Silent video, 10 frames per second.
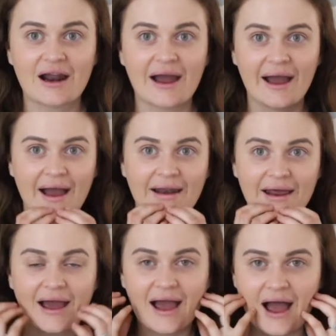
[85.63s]
I had
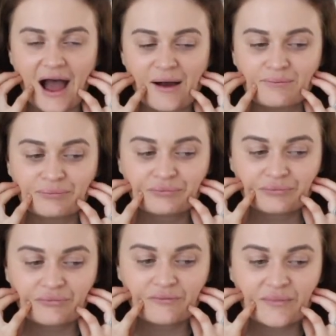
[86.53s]

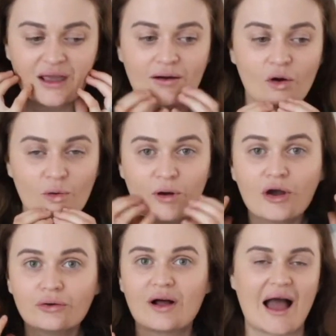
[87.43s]
hormonal